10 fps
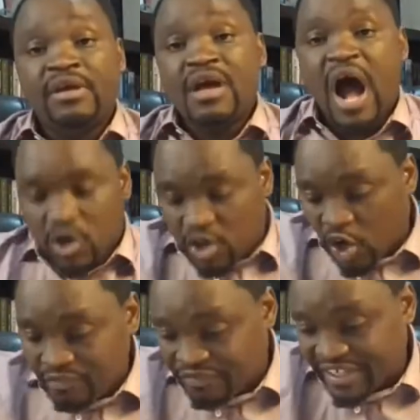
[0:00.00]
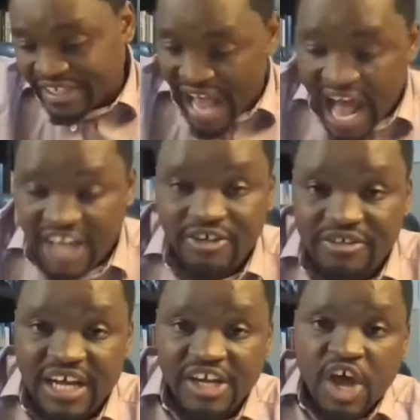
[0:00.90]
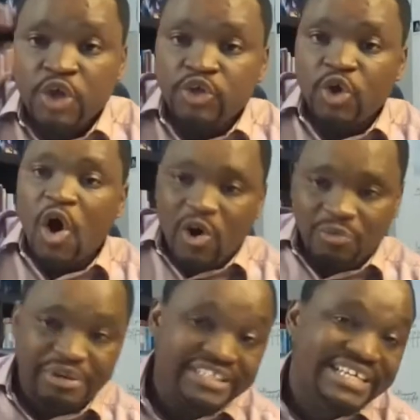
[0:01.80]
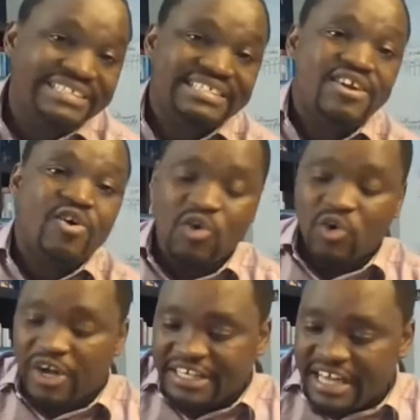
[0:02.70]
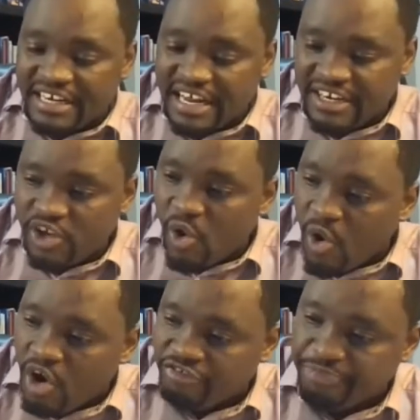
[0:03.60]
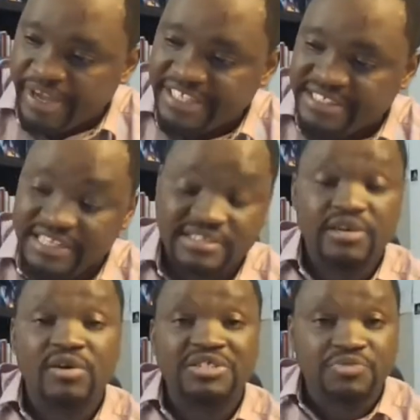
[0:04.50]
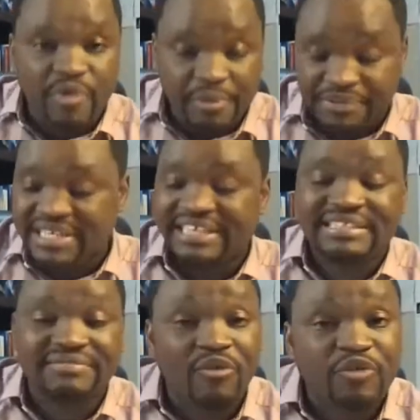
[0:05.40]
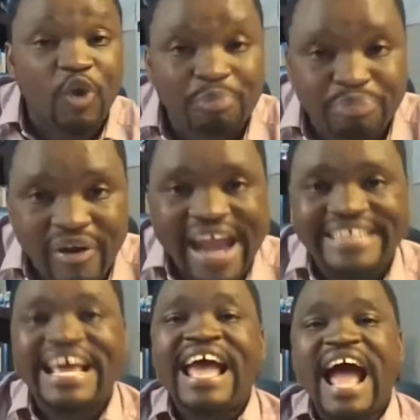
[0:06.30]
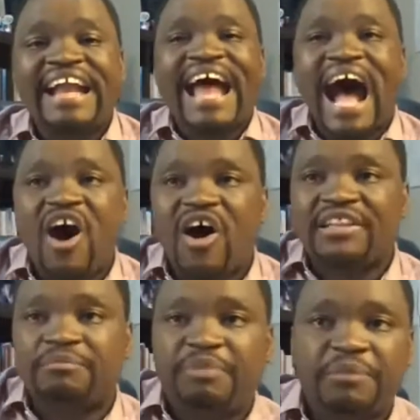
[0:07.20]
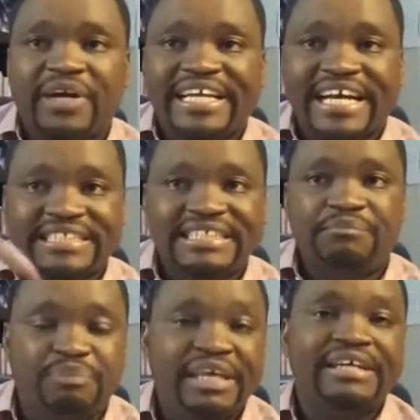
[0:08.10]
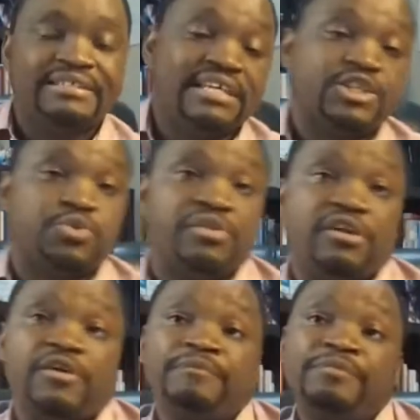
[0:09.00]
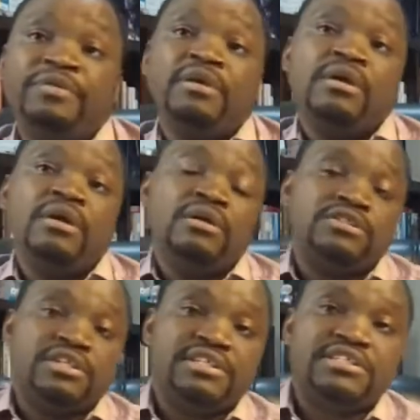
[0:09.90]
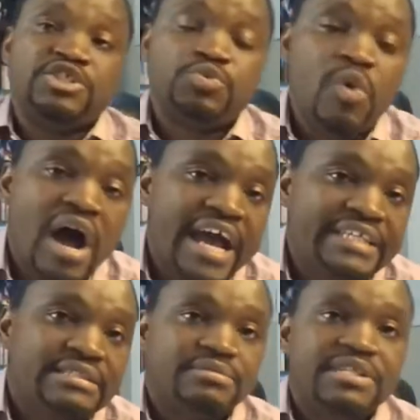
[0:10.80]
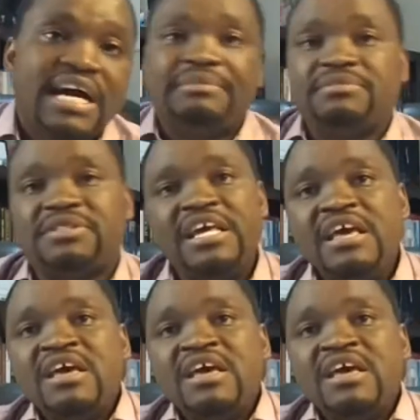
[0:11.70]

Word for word: how confident are you that your on page SEO and, and, and your off page SEO is representative of your brand and how other people can actually be in touch with you? So, this is why sometimes,